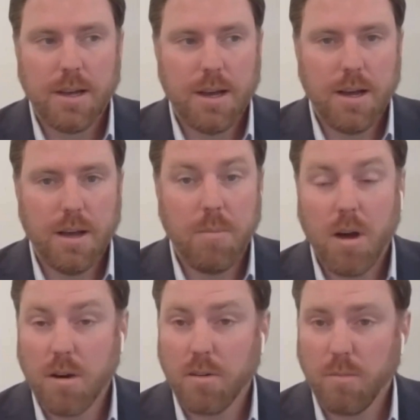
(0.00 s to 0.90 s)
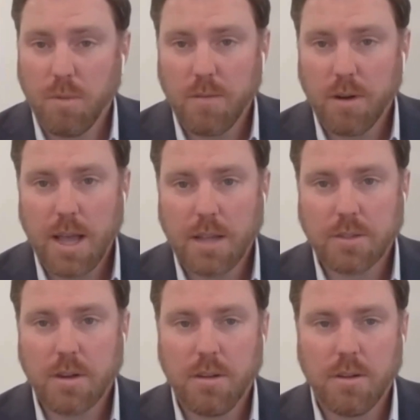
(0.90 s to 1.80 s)
On one of our last
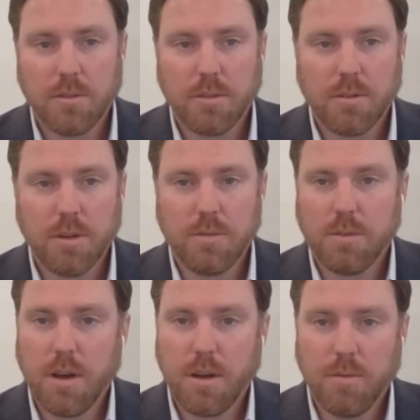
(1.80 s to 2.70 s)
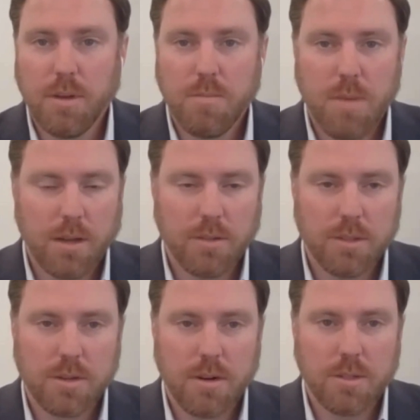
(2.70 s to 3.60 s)
call on alternatives, we talked with Michael
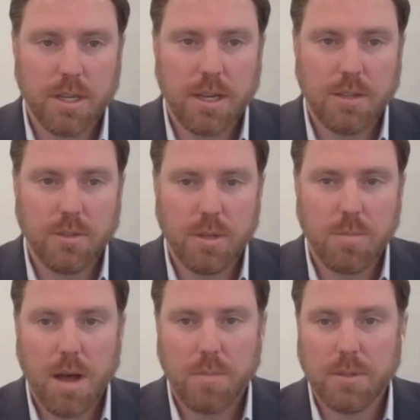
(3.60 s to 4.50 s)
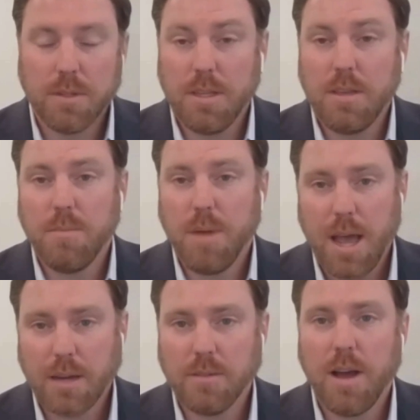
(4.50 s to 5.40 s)
Sostarczyk and Angelique Pappas on the
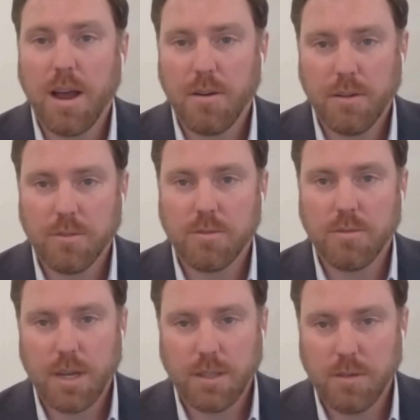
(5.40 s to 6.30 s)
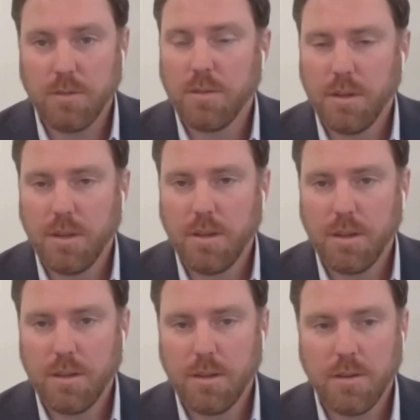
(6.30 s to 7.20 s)
impact of higher interest rates and
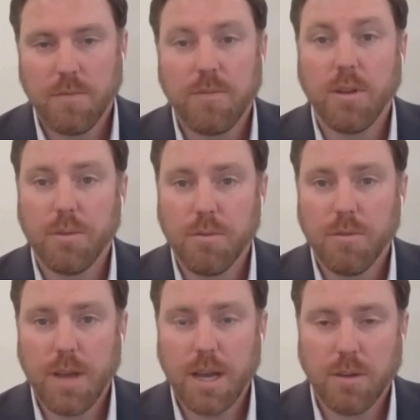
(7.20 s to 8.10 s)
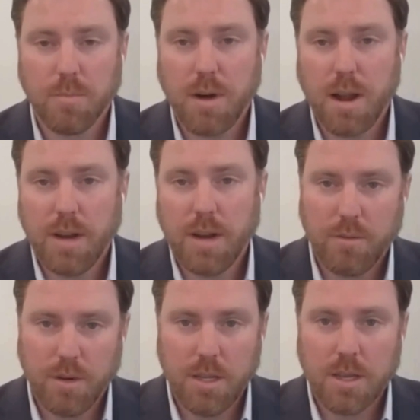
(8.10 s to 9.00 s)
the flow through effect on private
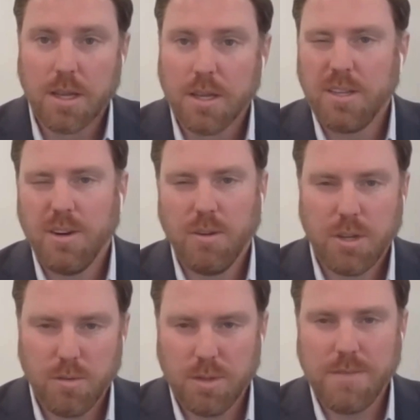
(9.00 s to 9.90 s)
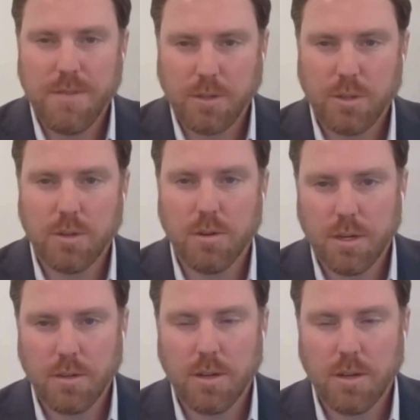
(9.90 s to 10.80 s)
equity, acutely venture
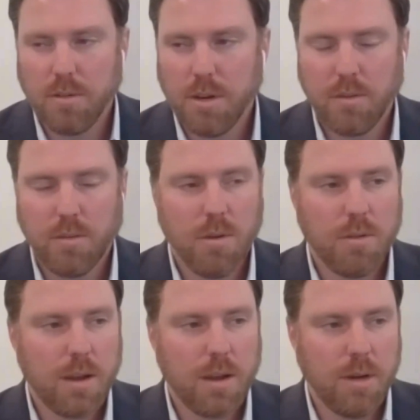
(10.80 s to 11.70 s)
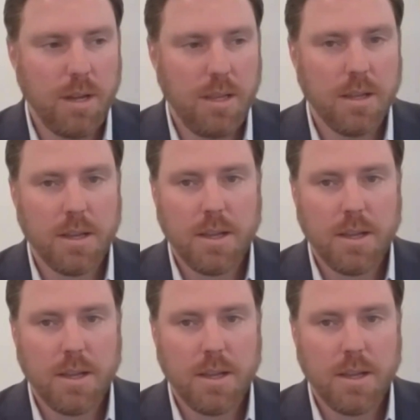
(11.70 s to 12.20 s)
and growth equity.